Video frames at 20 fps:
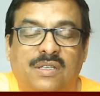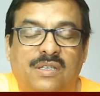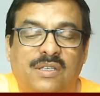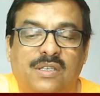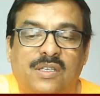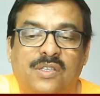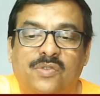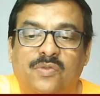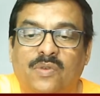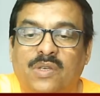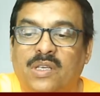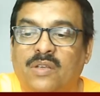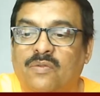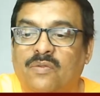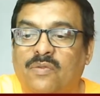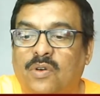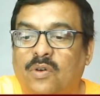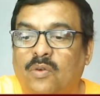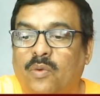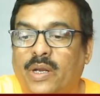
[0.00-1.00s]
is winning
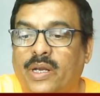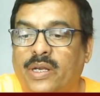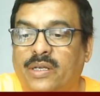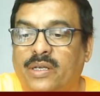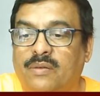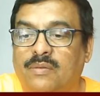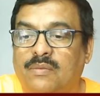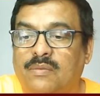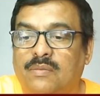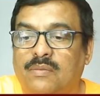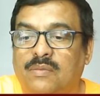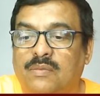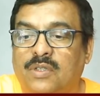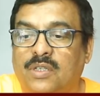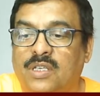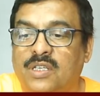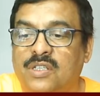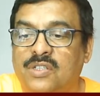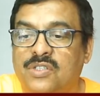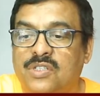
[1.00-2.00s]
for white,
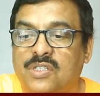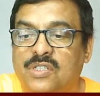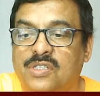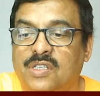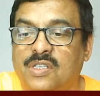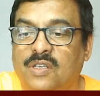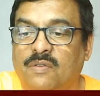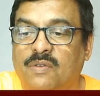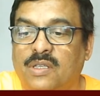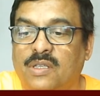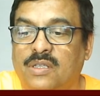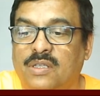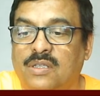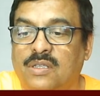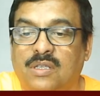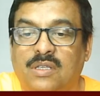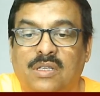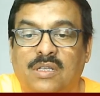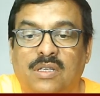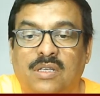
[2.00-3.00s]
king g7,
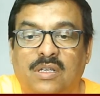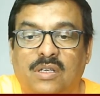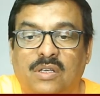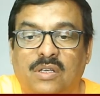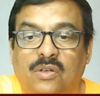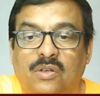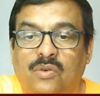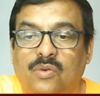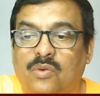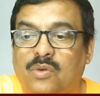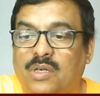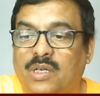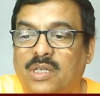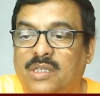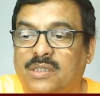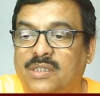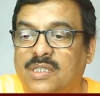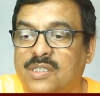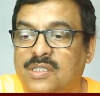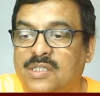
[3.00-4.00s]
rook takes
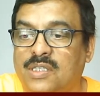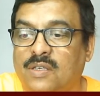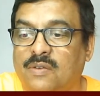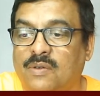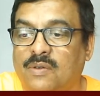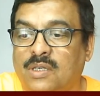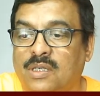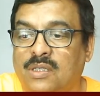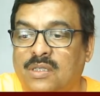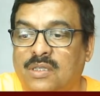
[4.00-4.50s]
h7,